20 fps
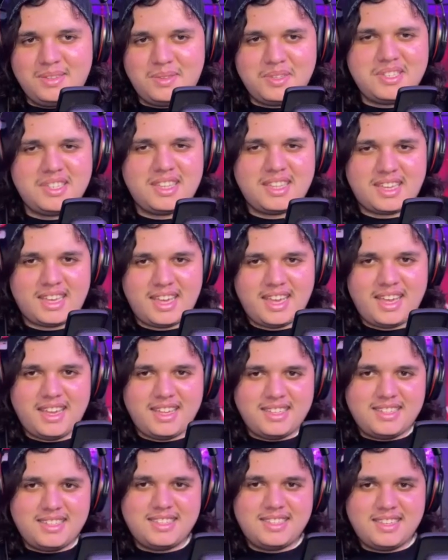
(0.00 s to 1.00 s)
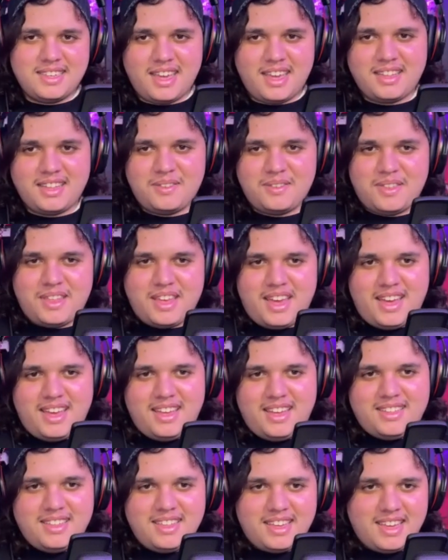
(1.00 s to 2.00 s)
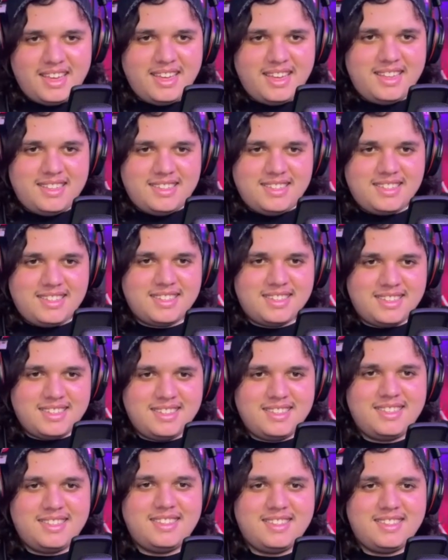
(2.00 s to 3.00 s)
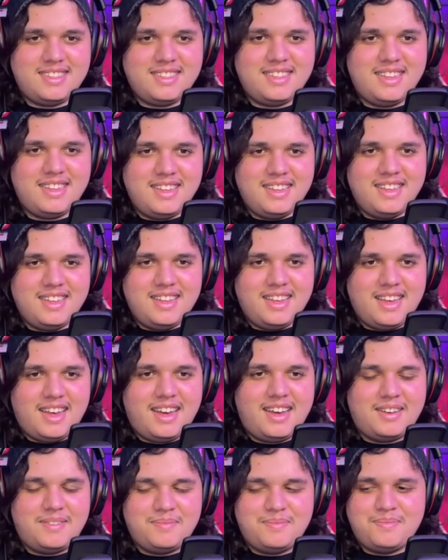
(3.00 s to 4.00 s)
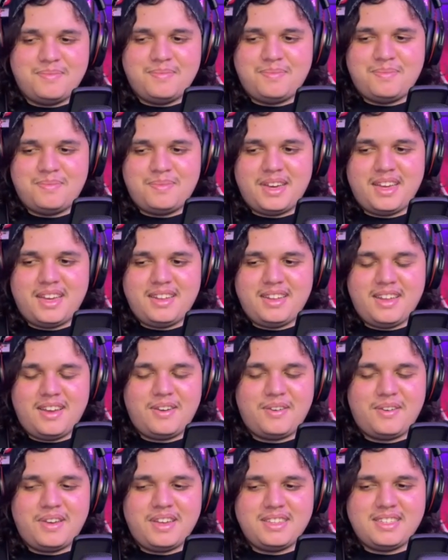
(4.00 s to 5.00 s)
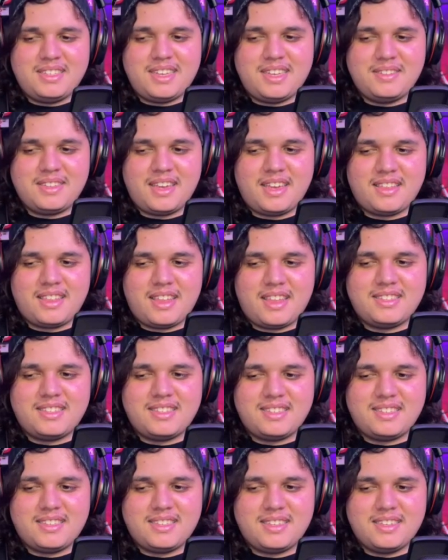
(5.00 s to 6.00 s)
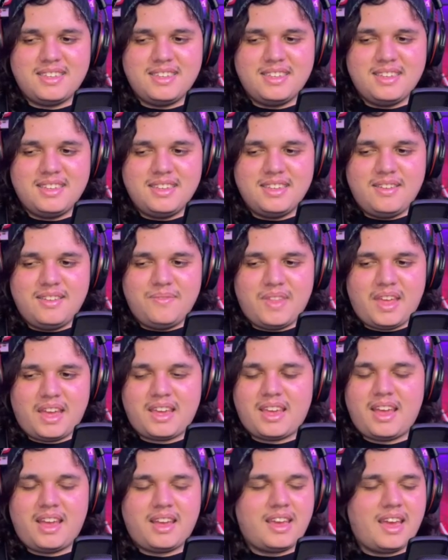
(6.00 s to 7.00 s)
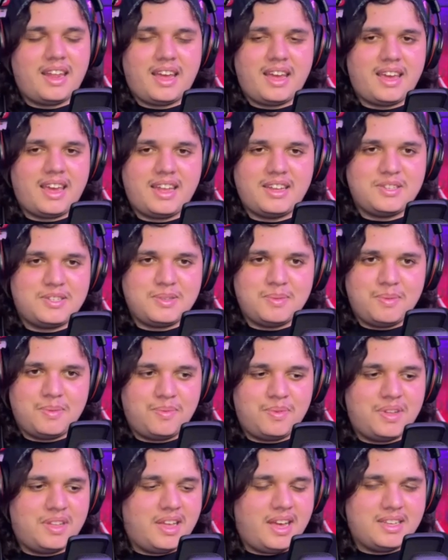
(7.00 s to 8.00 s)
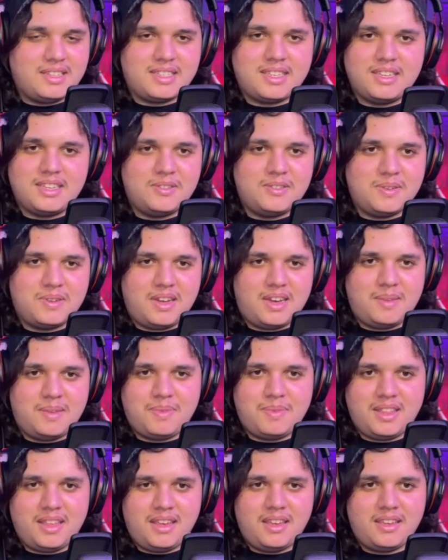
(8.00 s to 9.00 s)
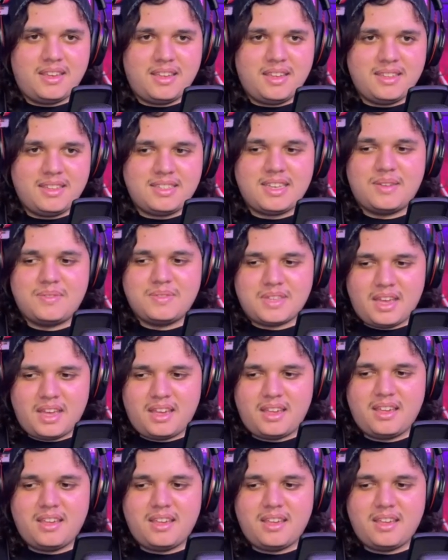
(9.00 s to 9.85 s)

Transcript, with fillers: especially the kids you can't do that to the kids um but no it sounds like that's like again i can't assume if will has kids or not but like it sounds like